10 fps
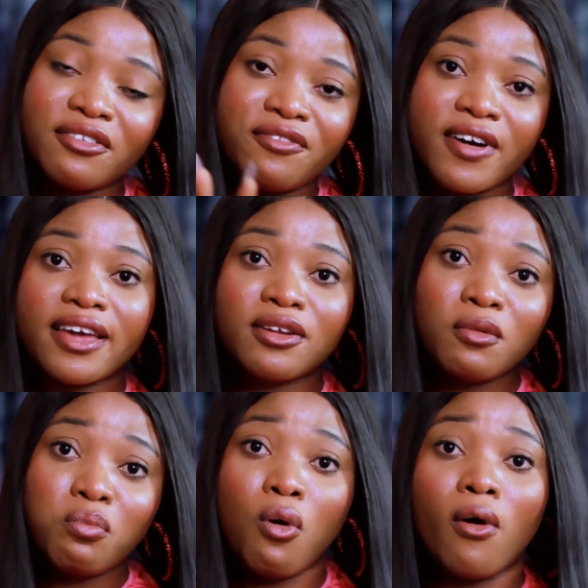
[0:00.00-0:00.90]
and
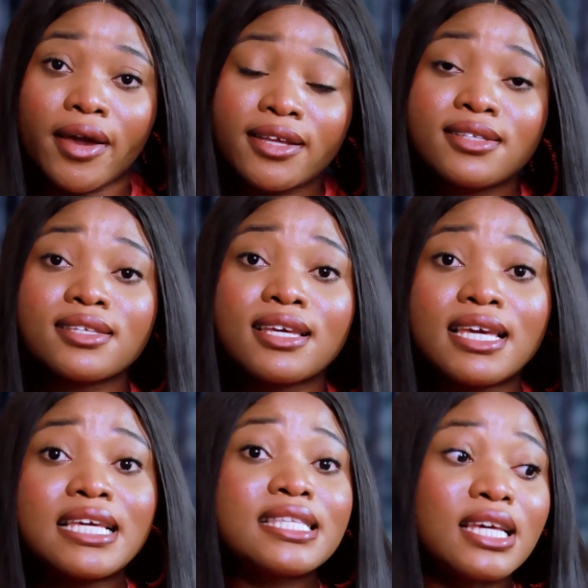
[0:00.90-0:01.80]
final point
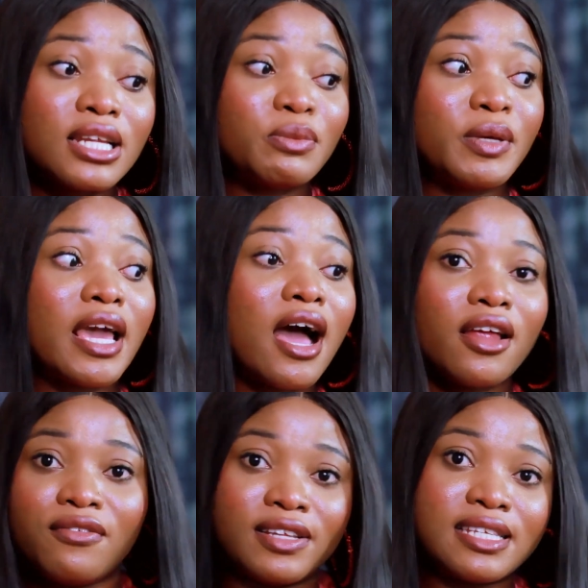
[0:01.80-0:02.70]
is gonna be
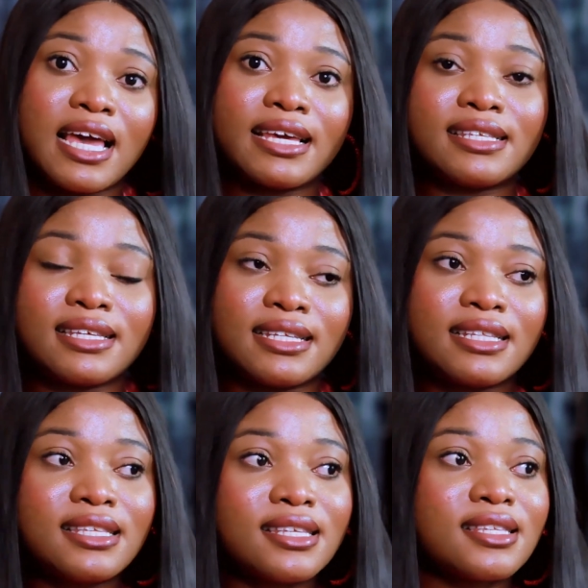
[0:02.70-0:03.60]
advertising.
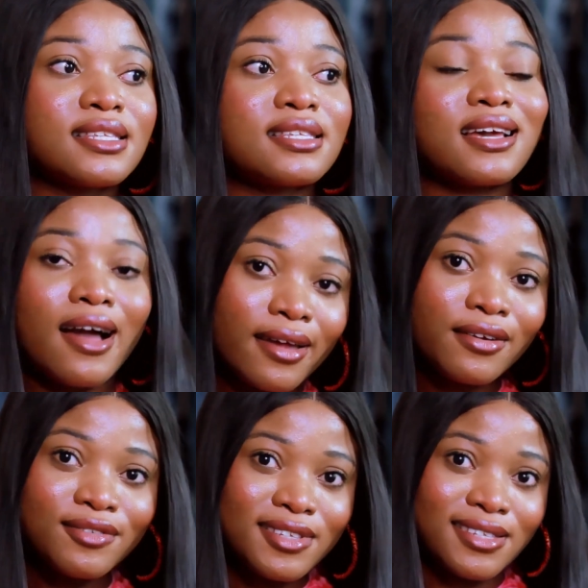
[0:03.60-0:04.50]
This is
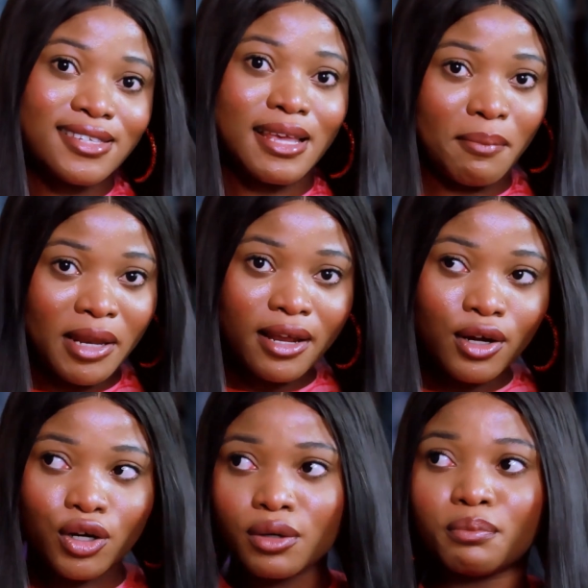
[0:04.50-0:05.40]
kind of
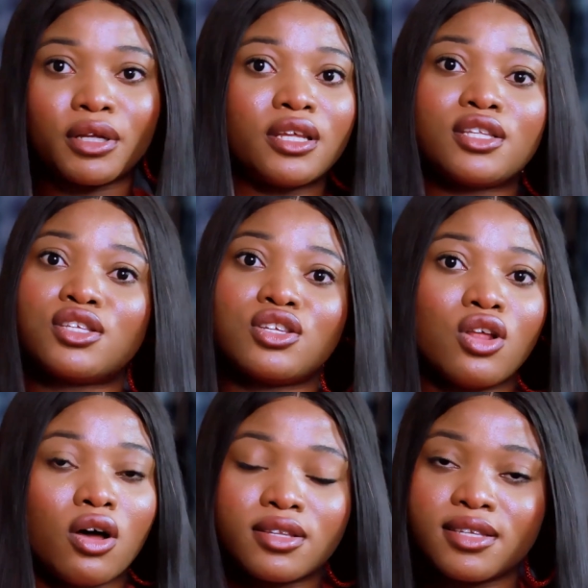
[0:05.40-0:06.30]
similar, but it's
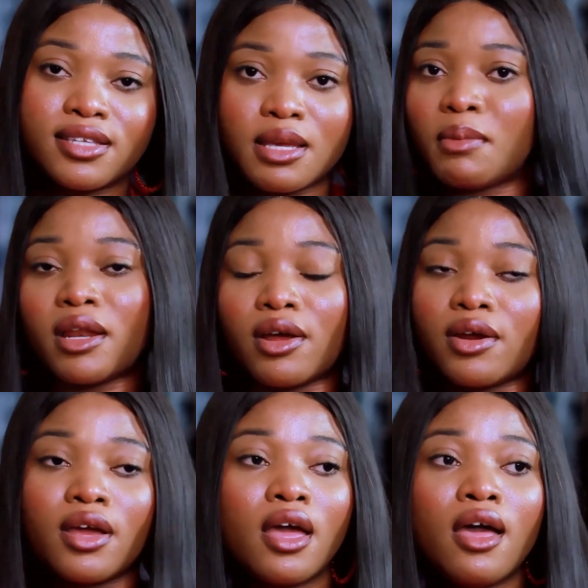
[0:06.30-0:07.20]
not similar.